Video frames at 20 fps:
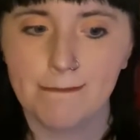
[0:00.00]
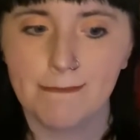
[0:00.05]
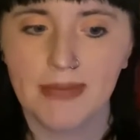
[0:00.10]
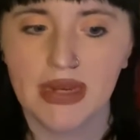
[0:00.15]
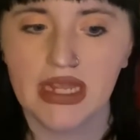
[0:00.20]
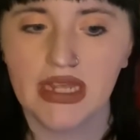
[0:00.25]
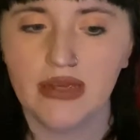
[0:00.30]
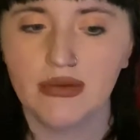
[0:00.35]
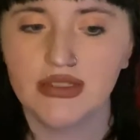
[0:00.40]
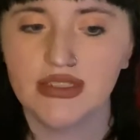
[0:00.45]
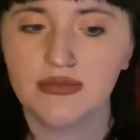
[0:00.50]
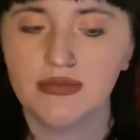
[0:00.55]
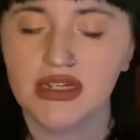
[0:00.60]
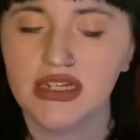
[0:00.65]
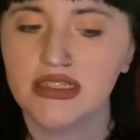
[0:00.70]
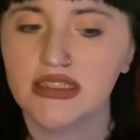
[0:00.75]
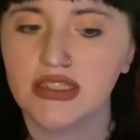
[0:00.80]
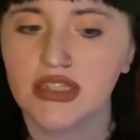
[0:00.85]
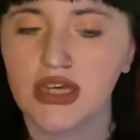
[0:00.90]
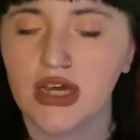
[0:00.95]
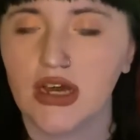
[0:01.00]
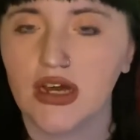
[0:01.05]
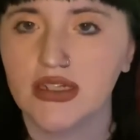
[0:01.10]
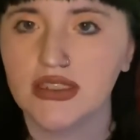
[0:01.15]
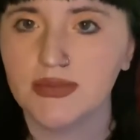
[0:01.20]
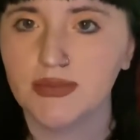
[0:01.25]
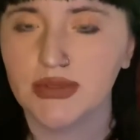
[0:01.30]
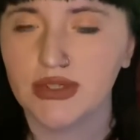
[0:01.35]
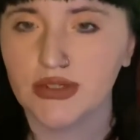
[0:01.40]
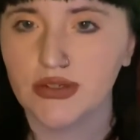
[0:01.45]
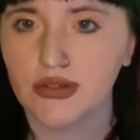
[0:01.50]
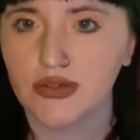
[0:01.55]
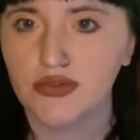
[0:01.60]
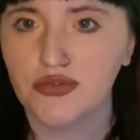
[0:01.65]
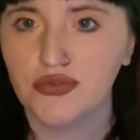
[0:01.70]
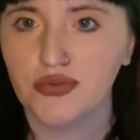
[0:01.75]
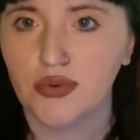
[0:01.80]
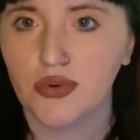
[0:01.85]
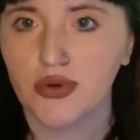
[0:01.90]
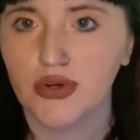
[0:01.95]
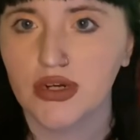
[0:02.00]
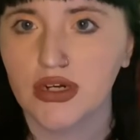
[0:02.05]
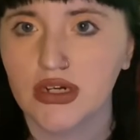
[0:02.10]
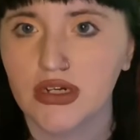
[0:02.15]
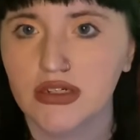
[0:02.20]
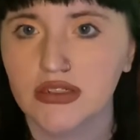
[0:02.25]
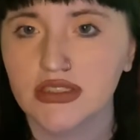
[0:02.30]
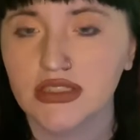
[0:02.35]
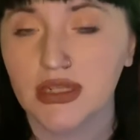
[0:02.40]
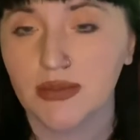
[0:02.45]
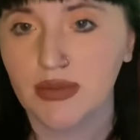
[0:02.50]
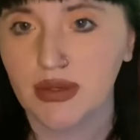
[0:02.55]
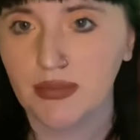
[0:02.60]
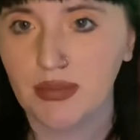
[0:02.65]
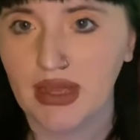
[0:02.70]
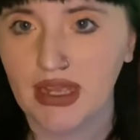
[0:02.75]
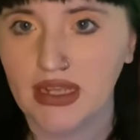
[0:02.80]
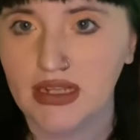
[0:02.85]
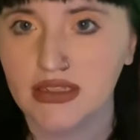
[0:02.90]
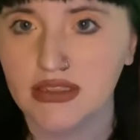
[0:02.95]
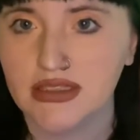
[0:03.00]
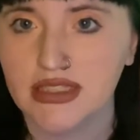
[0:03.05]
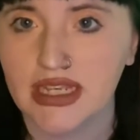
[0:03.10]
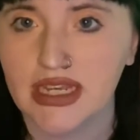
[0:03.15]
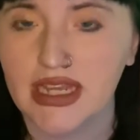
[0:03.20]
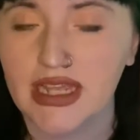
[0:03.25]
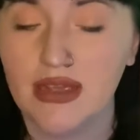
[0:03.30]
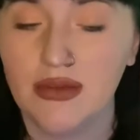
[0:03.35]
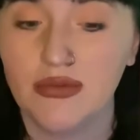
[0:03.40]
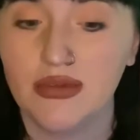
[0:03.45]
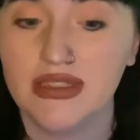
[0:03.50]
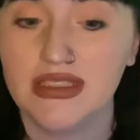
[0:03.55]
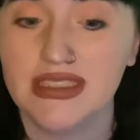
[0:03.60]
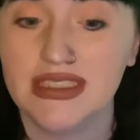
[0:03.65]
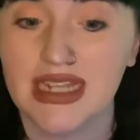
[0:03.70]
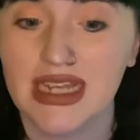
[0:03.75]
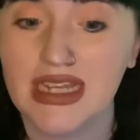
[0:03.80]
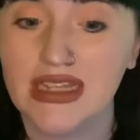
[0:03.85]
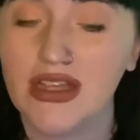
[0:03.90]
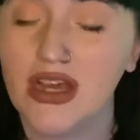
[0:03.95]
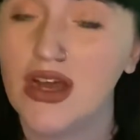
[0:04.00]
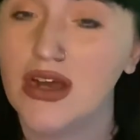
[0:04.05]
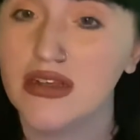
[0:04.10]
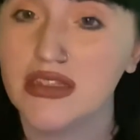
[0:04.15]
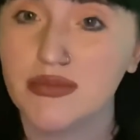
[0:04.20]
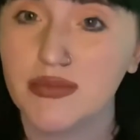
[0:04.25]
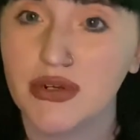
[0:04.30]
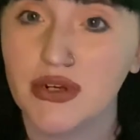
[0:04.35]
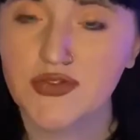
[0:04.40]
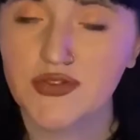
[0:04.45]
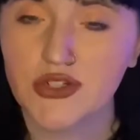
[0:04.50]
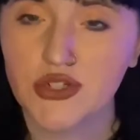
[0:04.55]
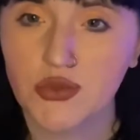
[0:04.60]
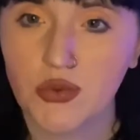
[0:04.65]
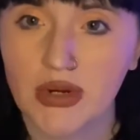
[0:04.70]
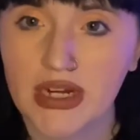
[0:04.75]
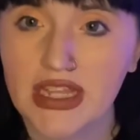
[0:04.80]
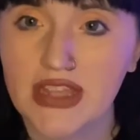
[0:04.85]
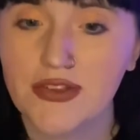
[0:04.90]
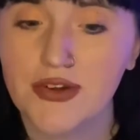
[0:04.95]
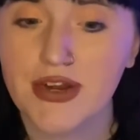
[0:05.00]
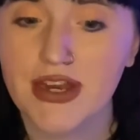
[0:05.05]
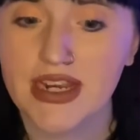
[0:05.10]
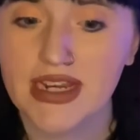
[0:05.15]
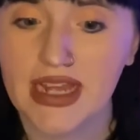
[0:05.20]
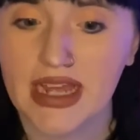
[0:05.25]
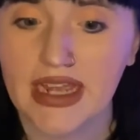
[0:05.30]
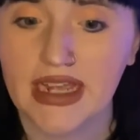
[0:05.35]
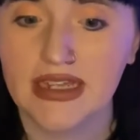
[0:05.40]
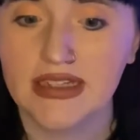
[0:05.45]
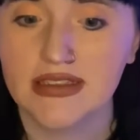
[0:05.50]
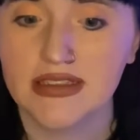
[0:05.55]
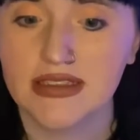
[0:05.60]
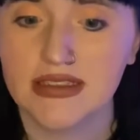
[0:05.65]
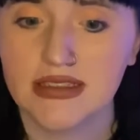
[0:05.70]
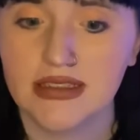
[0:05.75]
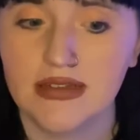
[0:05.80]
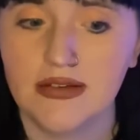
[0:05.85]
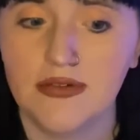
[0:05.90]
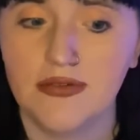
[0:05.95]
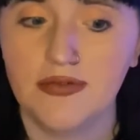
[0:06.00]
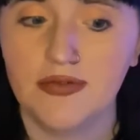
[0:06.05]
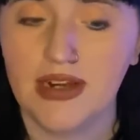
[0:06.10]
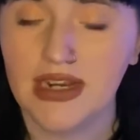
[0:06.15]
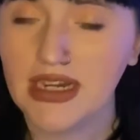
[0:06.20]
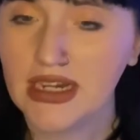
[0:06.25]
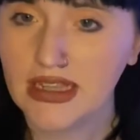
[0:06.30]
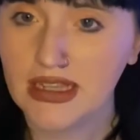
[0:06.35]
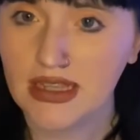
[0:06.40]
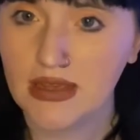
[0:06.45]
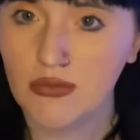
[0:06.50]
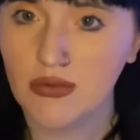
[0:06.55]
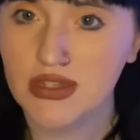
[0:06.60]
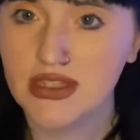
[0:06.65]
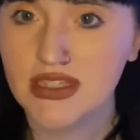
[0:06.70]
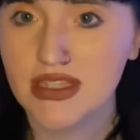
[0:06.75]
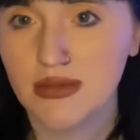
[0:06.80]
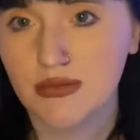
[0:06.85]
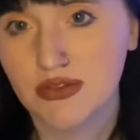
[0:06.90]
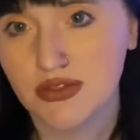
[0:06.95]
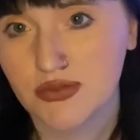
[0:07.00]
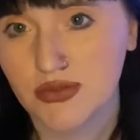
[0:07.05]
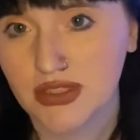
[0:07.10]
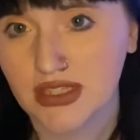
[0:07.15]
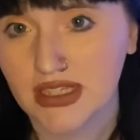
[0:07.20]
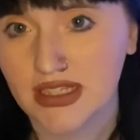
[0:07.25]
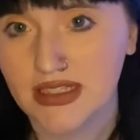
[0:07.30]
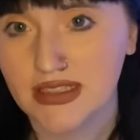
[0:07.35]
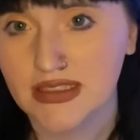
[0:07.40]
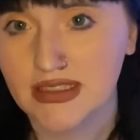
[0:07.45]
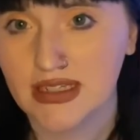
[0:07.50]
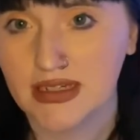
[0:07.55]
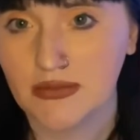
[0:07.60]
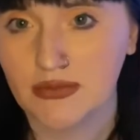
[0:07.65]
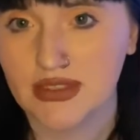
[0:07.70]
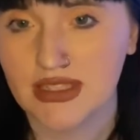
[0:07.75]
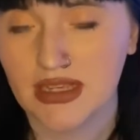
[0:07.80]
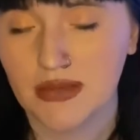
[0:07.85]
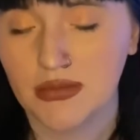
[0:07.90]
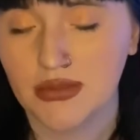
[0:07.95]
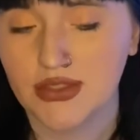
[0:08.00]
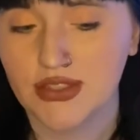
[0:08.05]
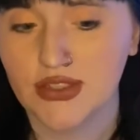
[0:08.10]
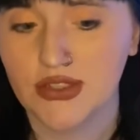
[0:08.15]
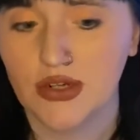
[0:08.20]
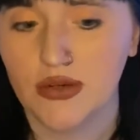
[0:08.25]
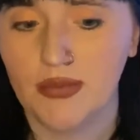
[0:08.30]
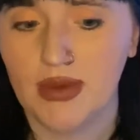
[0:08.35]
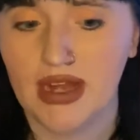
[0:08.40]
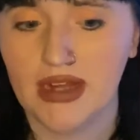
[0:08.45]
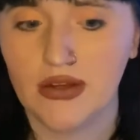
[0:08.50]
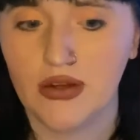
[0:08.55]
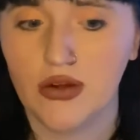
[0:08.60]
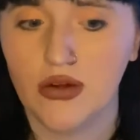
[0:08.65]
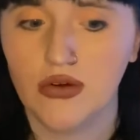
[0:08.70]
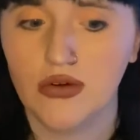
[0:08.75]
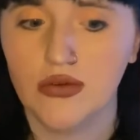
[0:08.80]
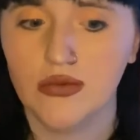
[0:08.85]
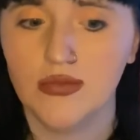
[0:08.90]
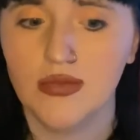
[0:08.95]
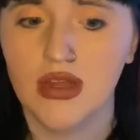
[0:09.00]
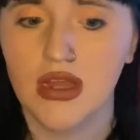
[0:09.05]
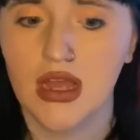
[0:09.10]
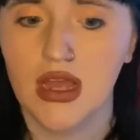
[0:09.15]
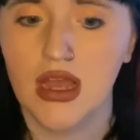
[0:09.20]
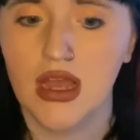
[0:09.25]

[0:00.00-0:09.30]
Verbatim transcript: He was admitted to the hospital for stomach pains, and he would stay in the hospital for 23 days. Finally, once he was released and was able to go back home,